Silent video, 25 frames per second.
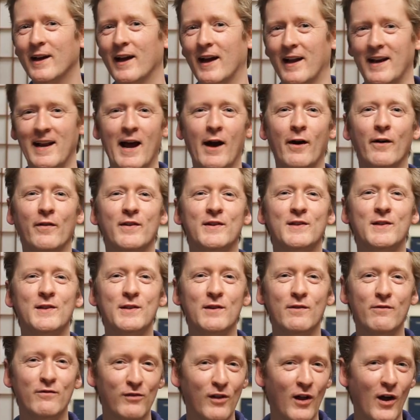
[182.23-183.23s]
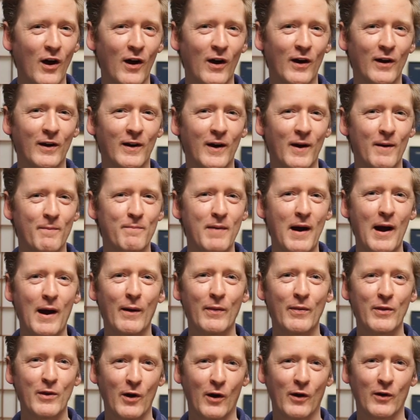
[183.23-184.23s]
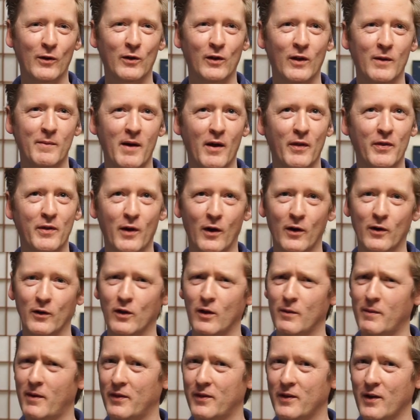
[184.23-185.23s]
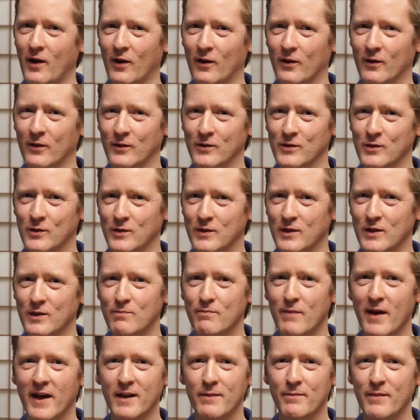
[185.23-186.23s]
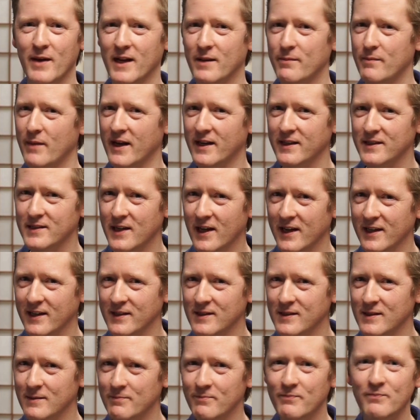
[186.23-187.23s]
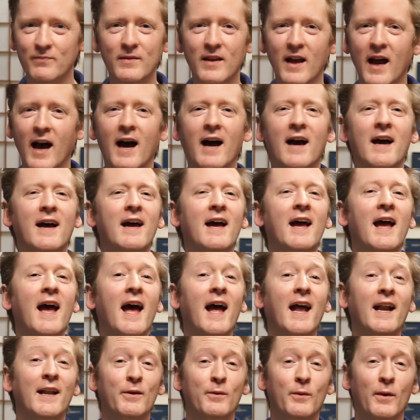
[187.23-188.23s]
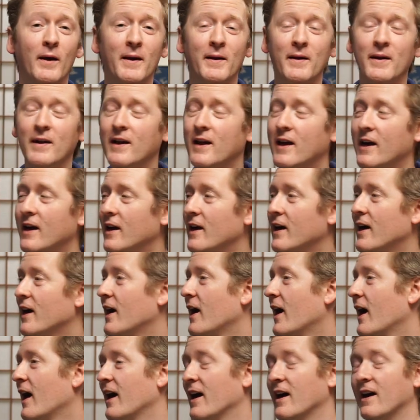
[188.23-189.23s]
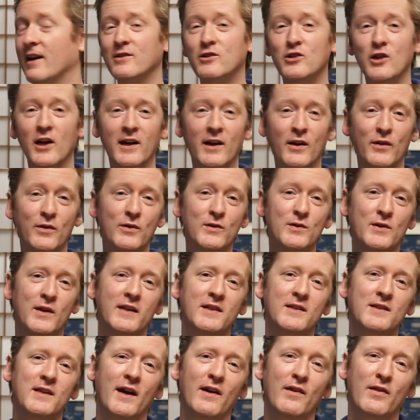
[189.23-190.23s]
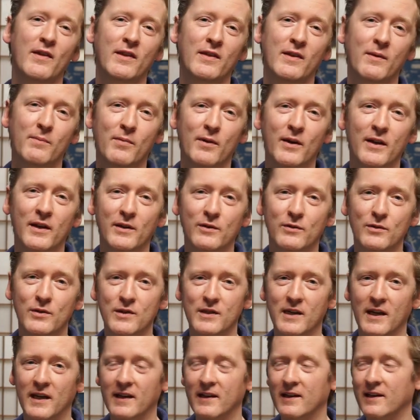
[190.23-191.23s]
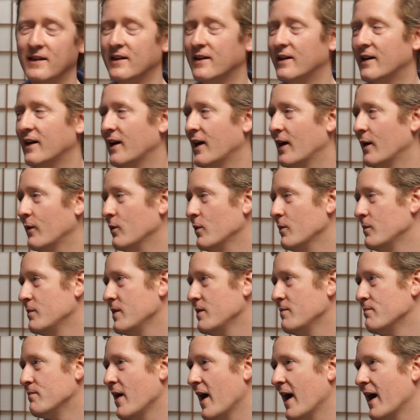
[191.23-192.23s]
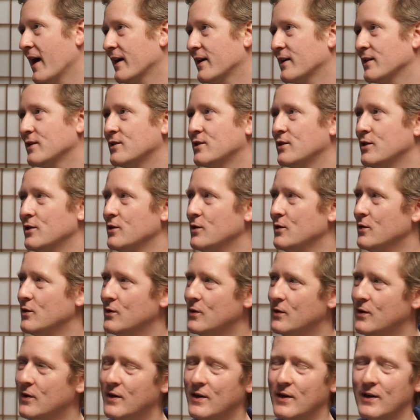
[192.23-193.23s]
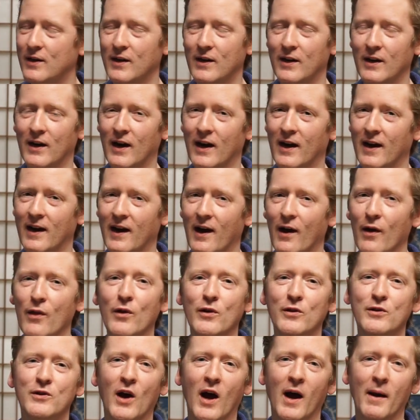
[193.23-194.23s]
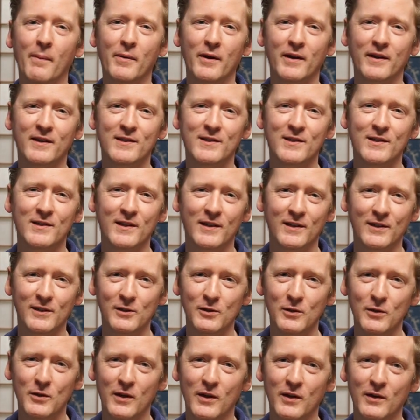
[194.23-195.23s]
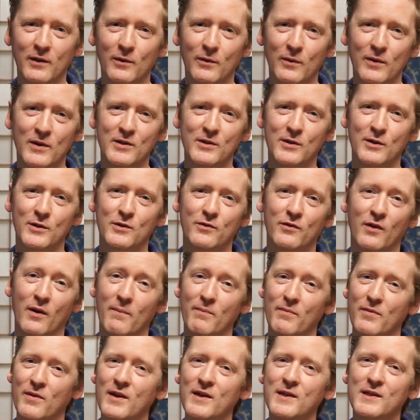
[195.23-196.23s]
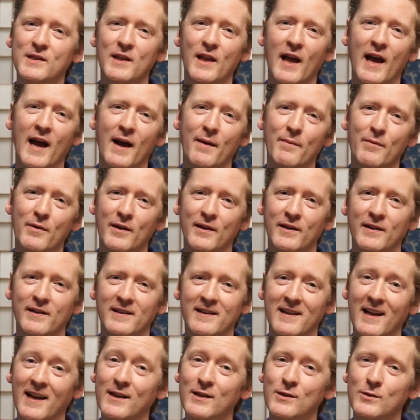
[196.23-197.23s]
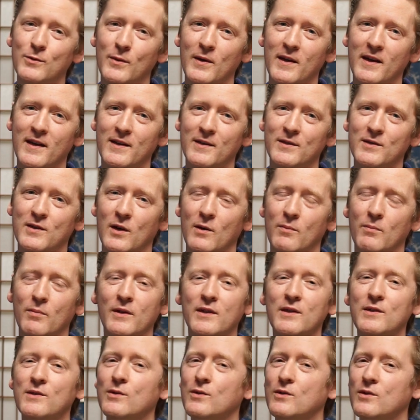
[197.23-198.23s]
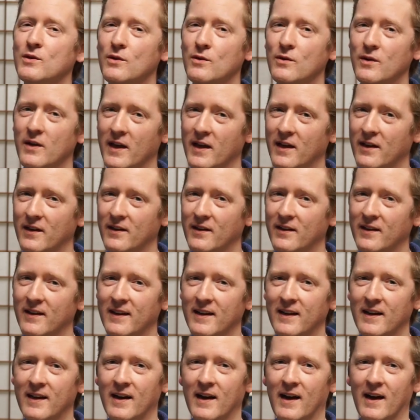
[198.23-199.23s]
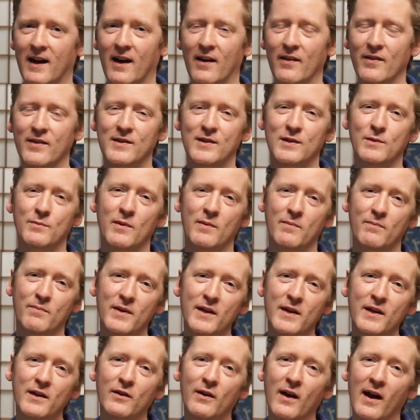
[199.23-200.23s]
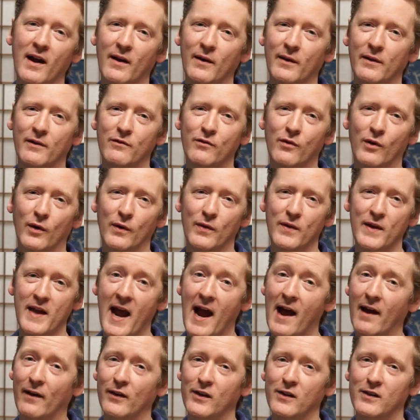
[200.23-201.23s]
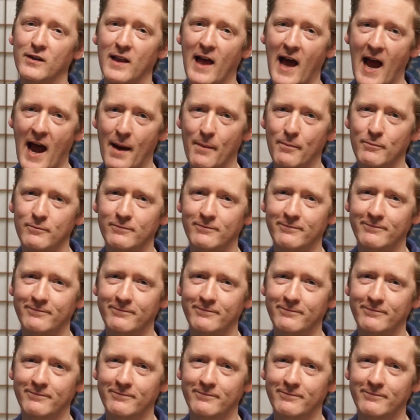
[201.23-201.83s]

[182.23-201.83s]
And now this is a vlog about the article about the article about the article. So is this meta-meta-meta-science? Anyway, uh, check out those links. I think they're pretty interesting. Uh, we'll be back to uh, other topics, including research from this lab next week, so please do tune in. Uh, this has been Peter Allen for the Allen Lab.